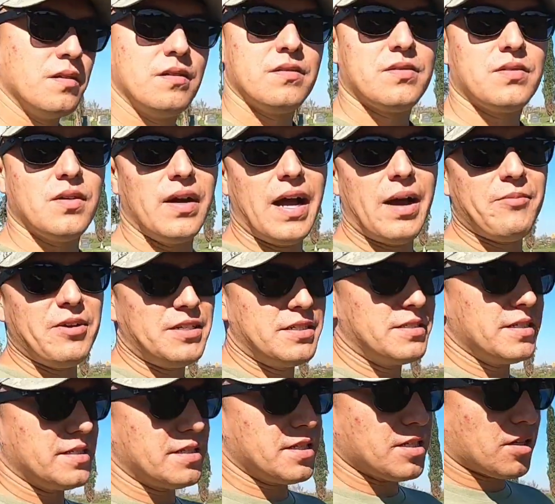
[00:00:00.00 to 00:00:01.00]
So how much
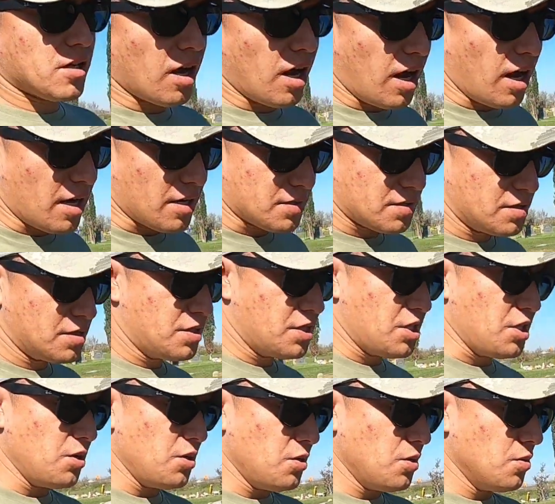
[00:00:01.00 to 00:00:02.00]
does it cost
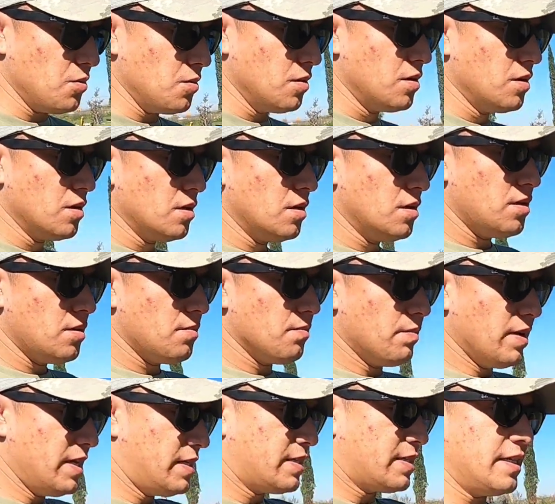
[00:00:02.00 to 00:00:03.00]
to
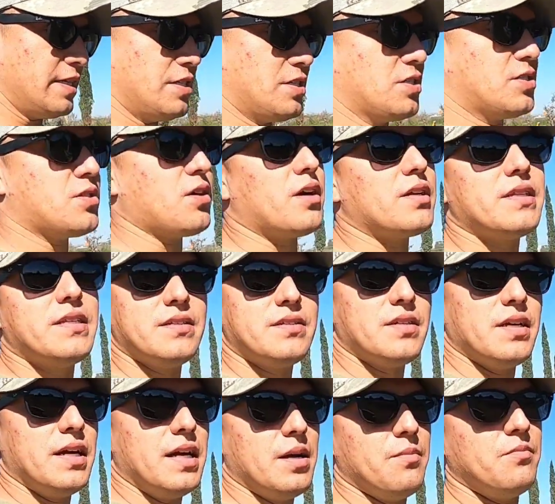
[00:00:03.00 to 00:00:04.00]
basically start
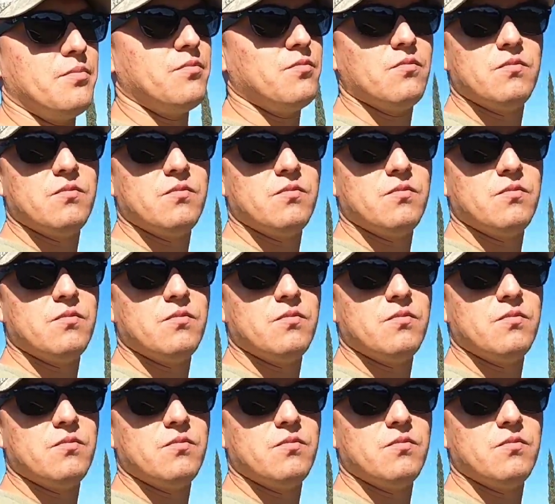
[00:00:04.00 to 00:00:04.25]
this up?